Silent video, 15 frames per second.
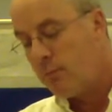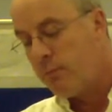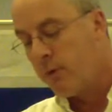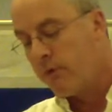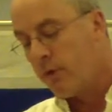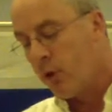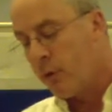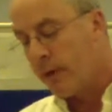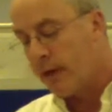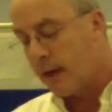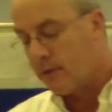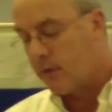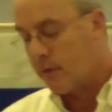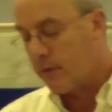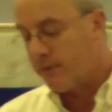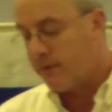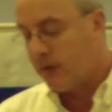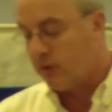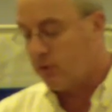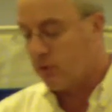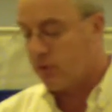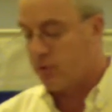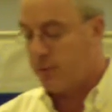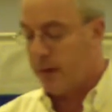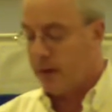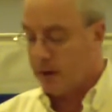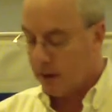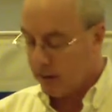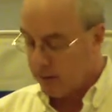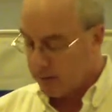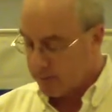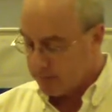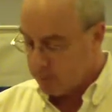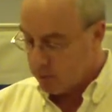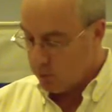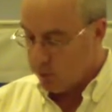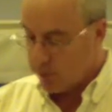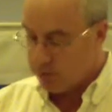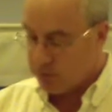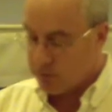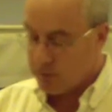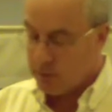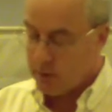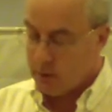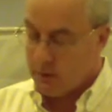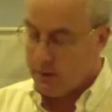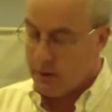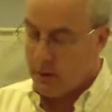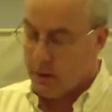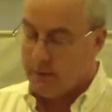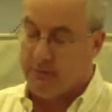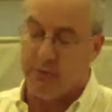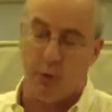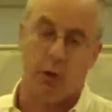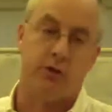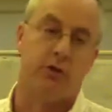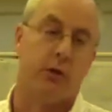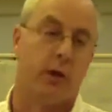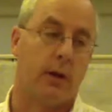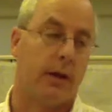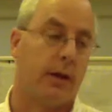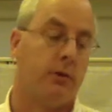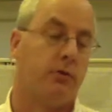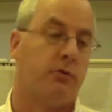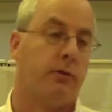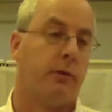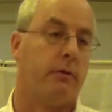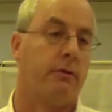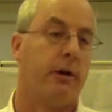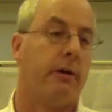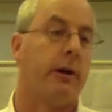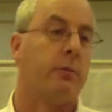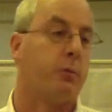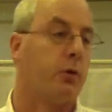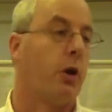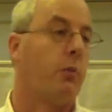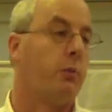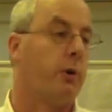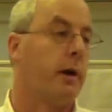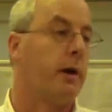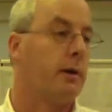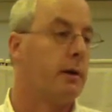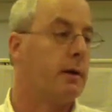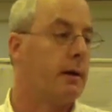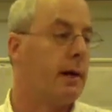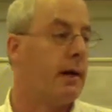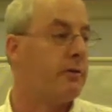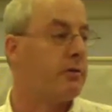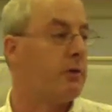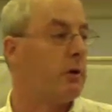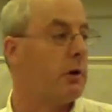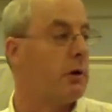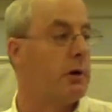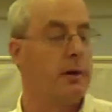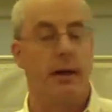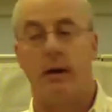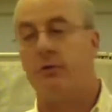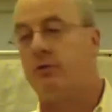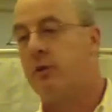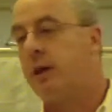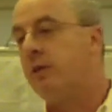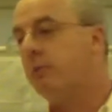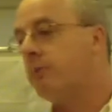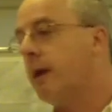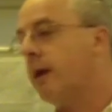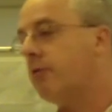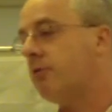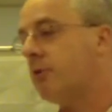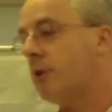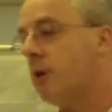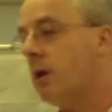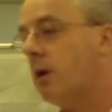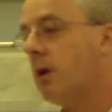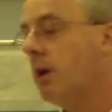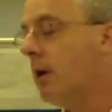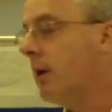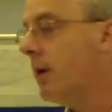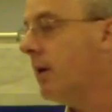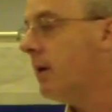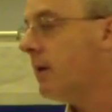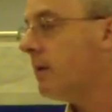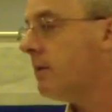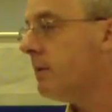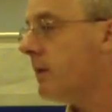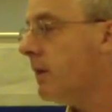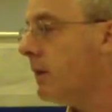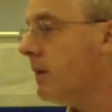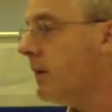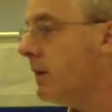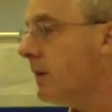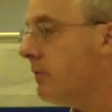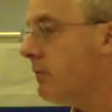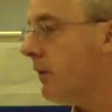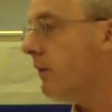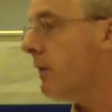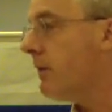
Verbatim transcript: before we get to the featured speaker, which unfortunately is very appropriate after yesterday's massacre, it's very